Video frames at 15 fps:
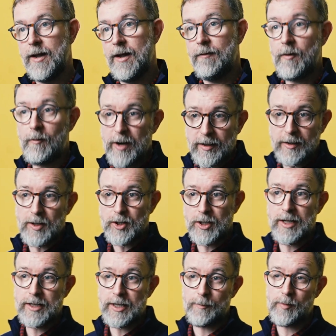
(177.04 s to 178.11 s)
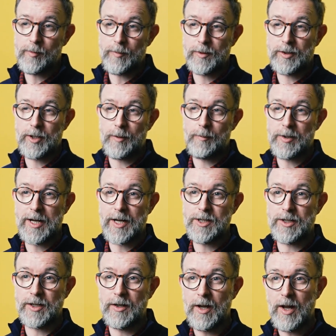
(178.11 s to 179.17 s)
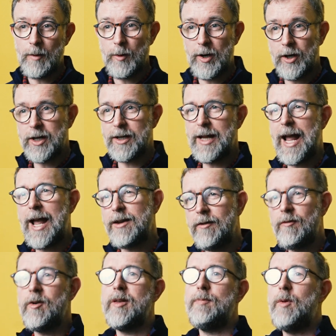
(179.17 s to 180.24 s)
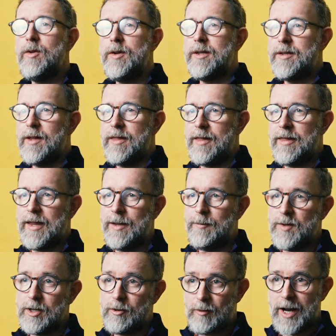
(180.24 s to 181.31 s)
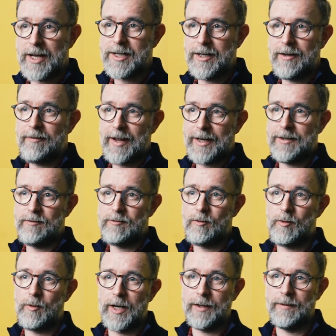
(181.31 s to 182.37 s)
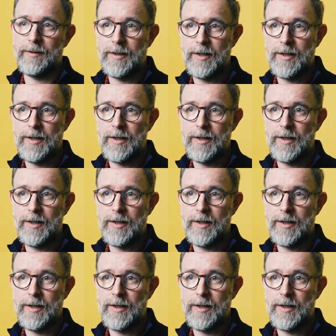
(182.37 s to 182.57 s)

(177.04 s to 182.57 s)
For research and interpretation, we look at how you've responded to the theme to create an effective drawing.